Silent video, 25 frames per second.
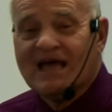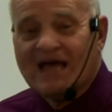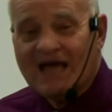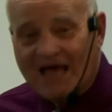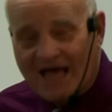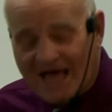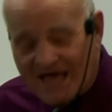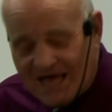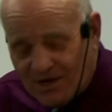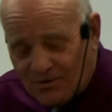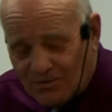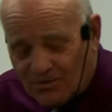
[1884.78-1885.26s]

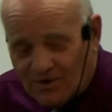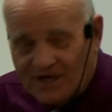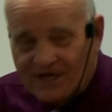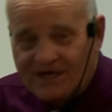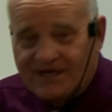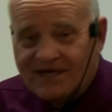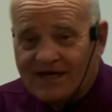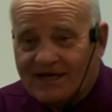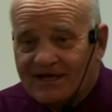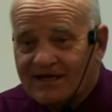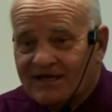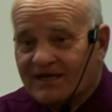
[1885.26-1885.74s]
He
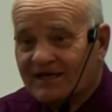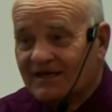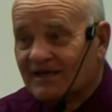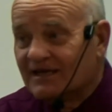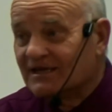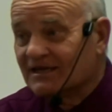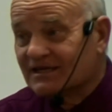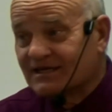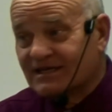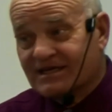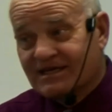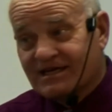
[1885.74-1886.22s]
would
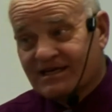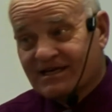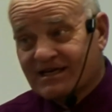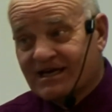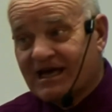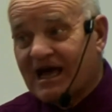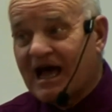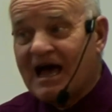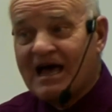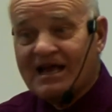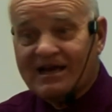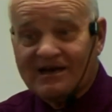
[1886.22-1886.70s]

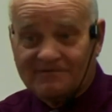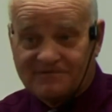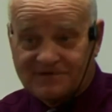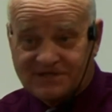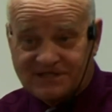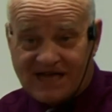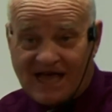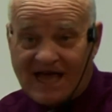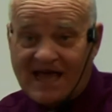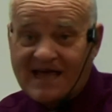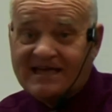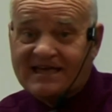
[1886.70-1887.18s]
kind of
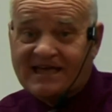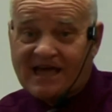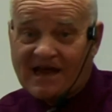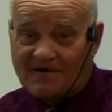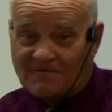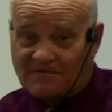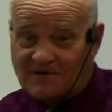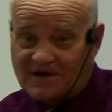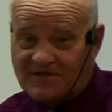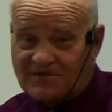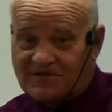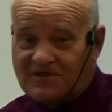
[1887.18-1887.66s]
take
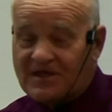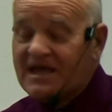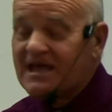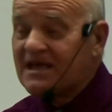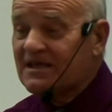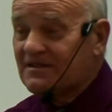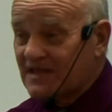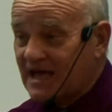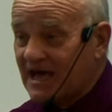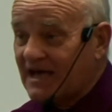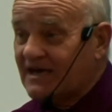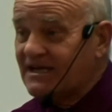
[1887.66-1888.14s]

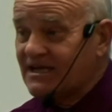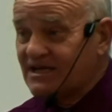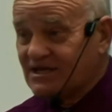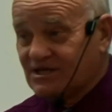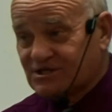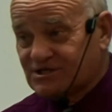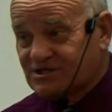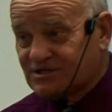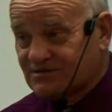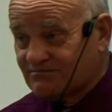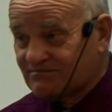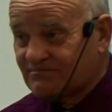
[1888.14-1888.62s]
everything that
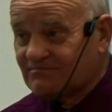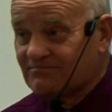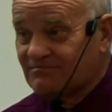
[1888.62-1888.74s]
he's